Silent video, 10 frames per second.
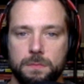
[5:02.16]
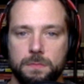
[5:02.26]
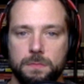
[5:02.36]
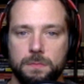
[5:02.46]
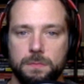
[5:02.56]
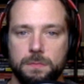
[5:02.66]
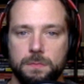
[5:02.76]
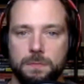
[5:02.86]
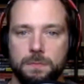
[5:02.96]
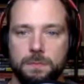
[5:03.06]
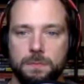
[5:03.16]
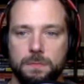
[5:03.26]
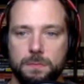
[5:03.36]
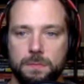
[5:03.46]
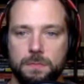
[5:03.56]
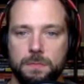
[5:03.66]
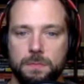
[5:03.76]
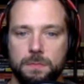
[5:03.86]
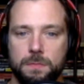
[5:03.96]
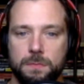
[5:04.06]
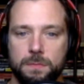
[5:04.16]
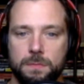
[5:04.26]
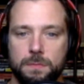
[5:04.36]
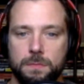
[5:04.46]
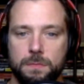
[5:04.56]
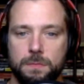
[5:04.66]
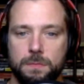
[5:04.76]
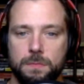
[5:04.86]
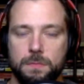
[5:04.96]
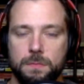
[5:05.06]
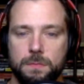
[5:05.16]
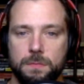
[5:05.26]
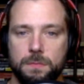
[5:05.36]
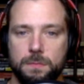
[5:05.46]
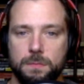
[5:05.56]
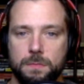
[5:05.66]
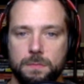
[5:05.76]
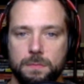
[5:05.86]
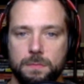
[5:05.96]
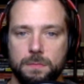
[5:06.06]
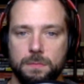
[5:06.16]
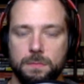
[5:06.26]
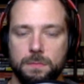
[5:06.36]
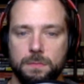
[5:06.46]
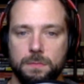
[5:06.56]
[no speech]